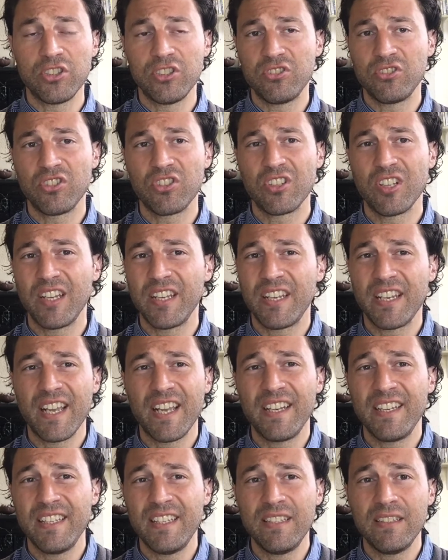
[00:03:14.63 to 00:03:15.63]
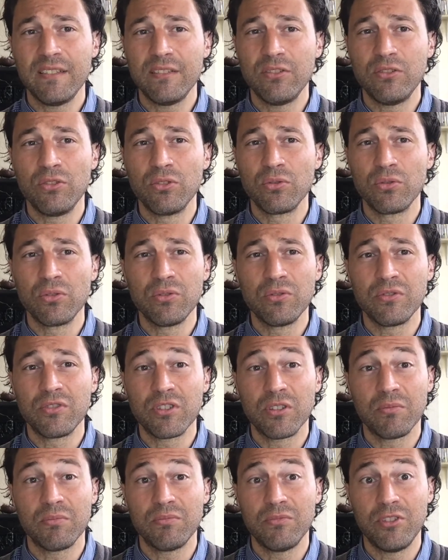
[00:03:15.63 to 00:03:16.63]
And just like any guru,
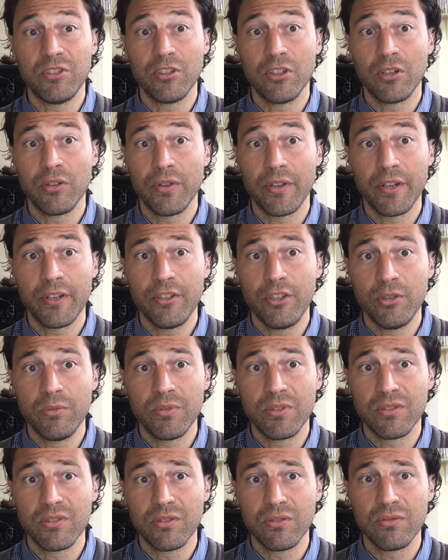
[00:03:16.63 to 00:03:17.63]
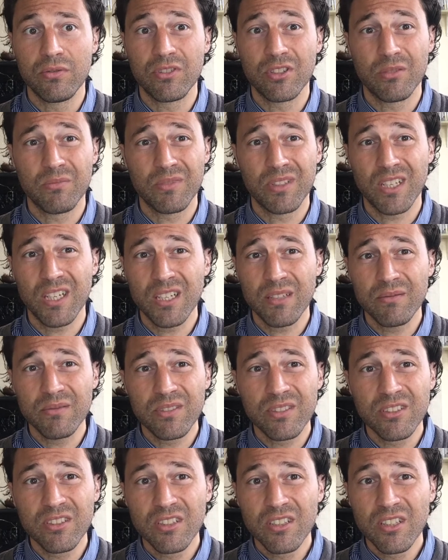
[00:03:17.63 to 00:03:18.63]
some, you know, they're human too sometimes.
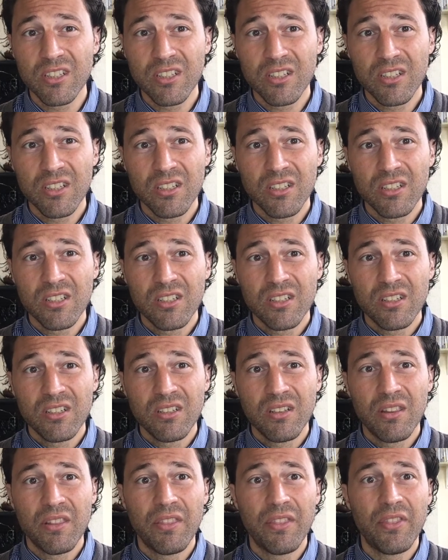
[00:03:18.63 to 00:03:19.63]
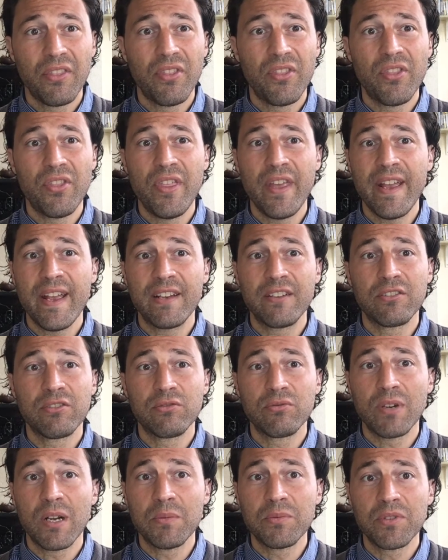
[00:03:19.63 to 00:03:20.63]
They enter
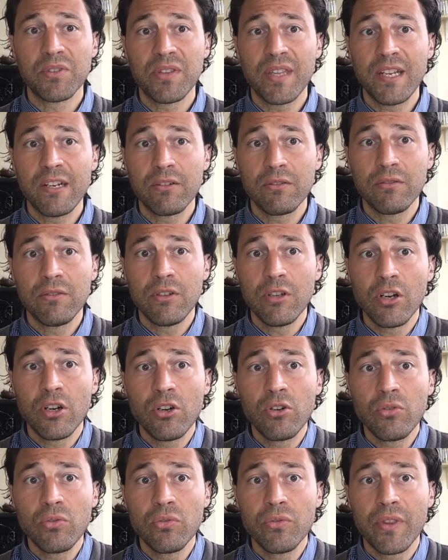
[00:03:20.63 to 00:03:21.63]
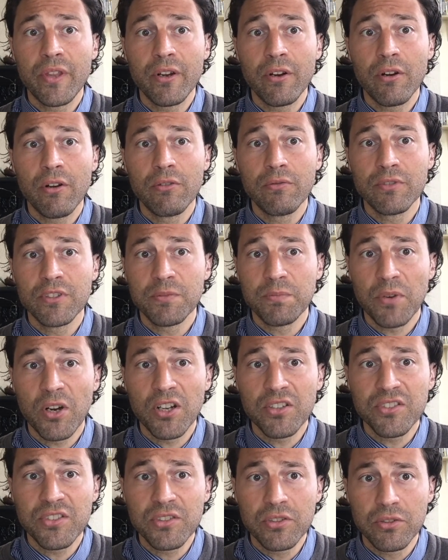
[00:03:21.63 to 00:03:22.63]
realms that they don't know their own
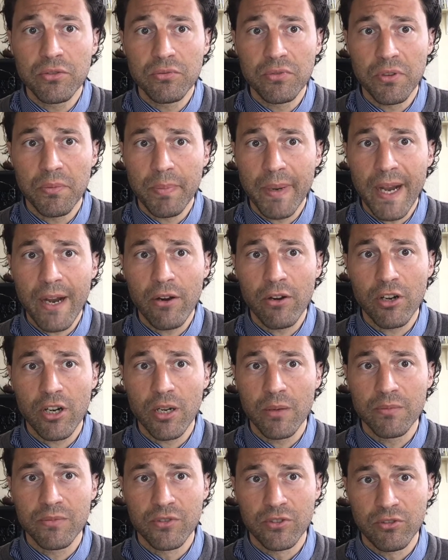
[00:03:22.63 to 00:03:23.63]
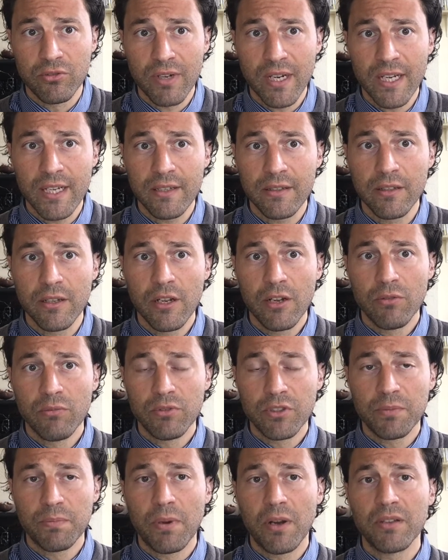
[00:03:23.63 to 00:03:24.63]
responses to. With power comes great
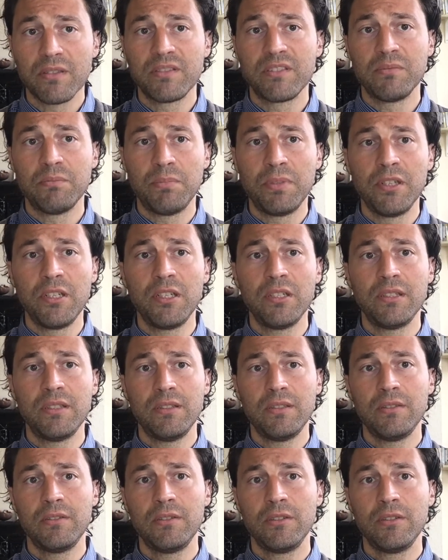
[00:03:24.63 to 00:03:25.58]
responsibility.